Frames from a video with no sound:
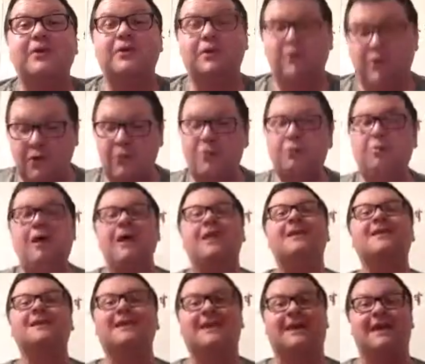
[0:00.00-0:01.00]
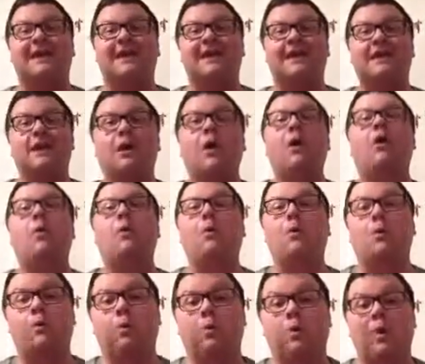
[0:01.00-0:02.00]
You want to see
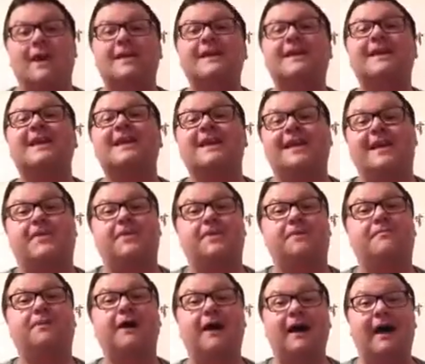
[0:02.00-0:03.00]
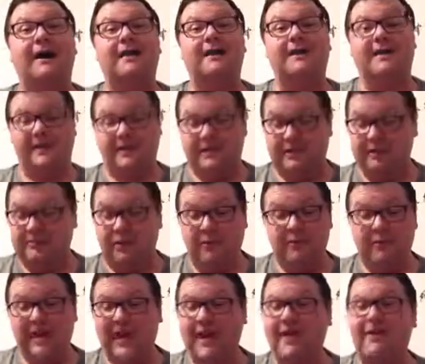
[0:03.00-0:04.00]
what's in the box, and you
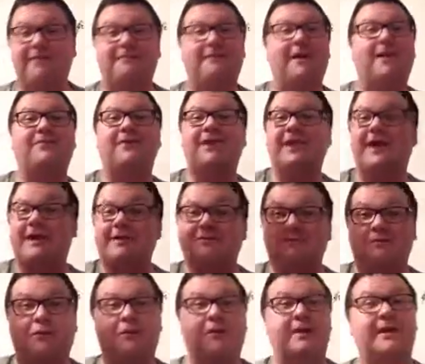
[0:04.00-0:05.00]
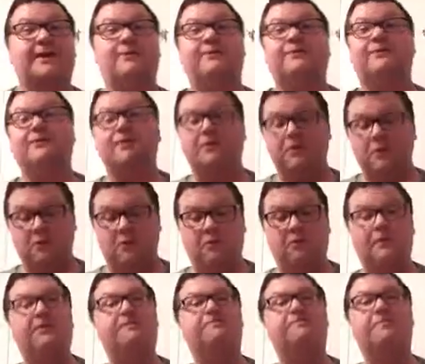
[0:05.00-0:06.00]
don't care about the invoice
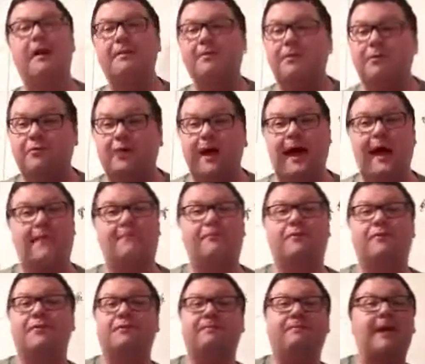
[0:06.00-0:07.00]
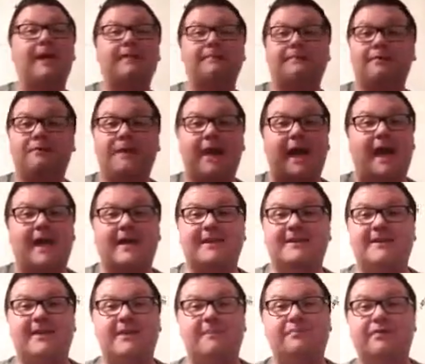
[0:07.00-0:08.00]
or the bubble wrap or the paper
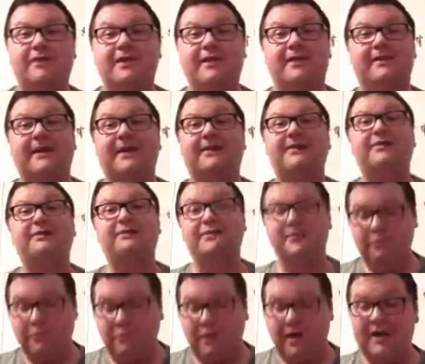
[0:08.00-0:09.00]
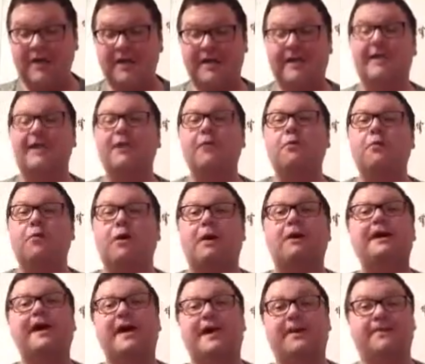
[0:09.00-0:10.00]
bags that they put in there. You want to see
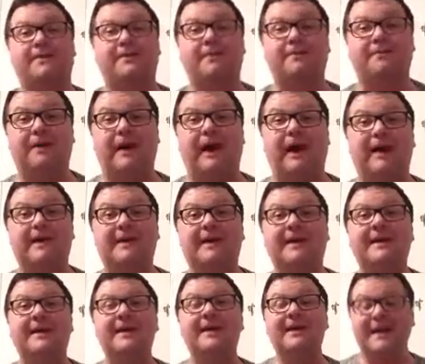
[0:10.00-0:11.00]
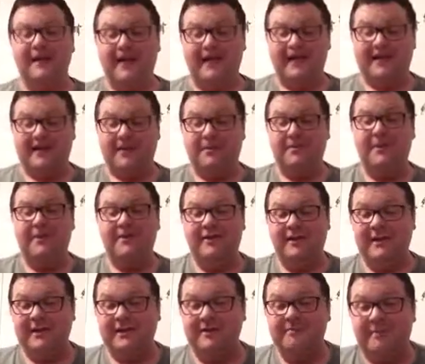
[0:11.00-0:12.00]
what came in the box. And so many of
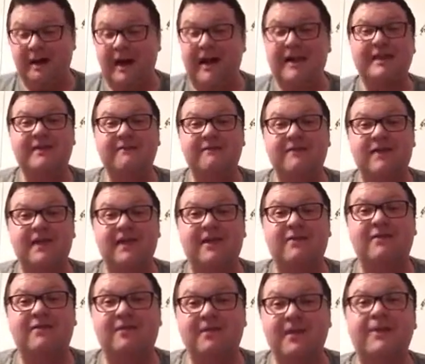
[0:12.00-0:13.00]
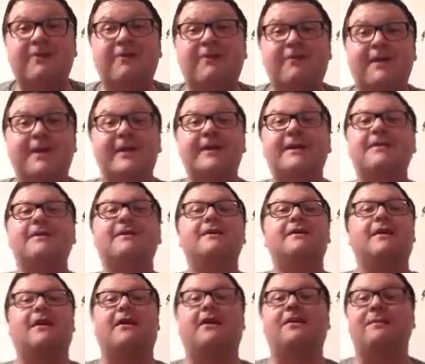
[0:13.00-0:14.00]
these unboxing videos literally
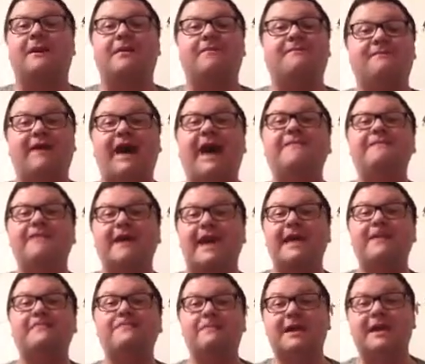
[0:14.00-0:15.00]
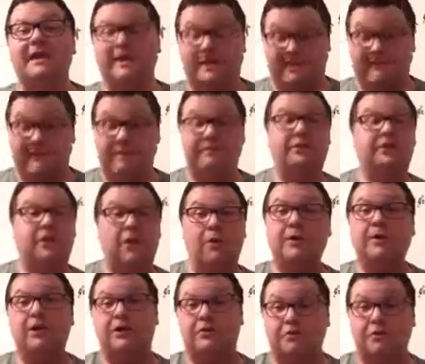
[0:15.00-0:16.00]
are about 5 to 8 minutes of them
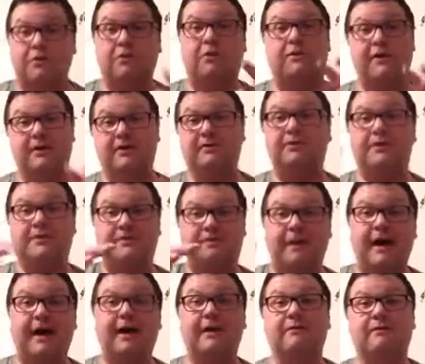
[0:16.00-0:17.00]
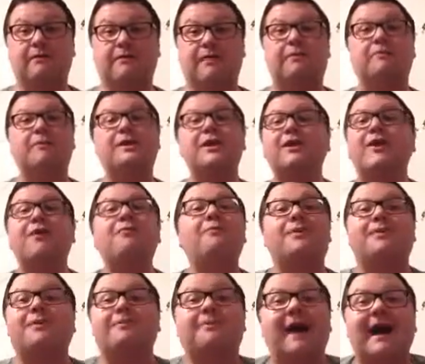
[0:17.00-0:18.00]
showing you, oh, here's what the box looks like. We know
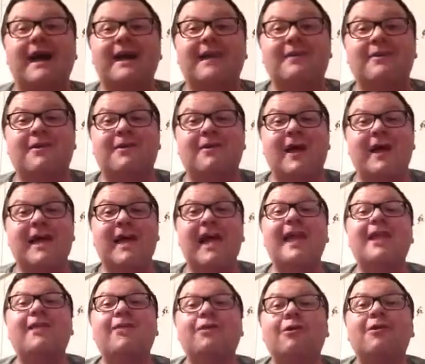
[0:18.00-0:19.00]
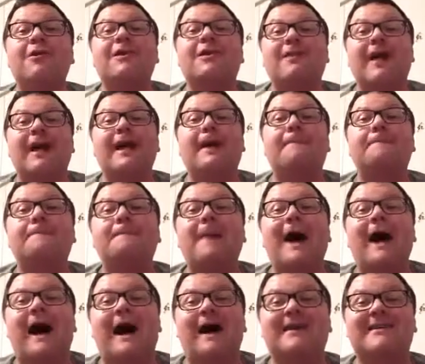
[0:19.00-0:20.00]
what the box looks like. It looks like a
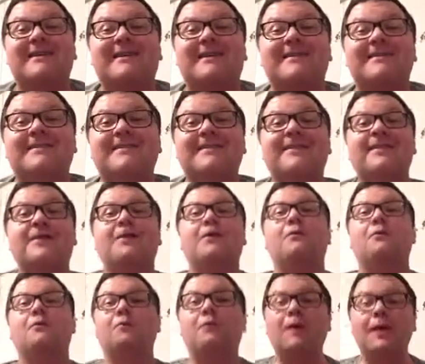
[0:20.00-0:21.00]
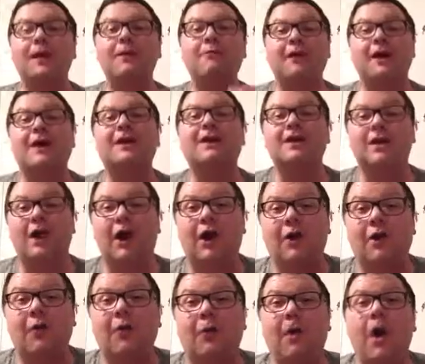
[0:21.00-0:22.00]
box. We want to
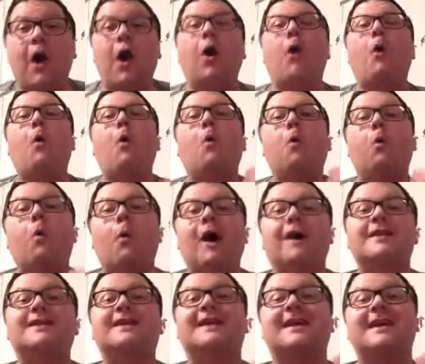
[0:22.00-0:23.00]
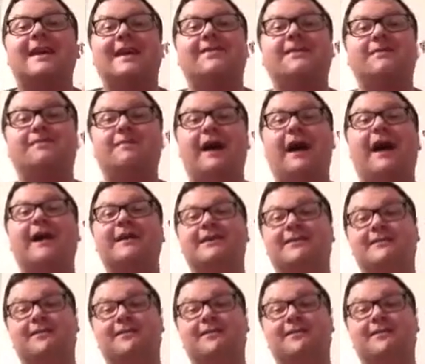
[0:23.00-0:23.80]
know what's in the box.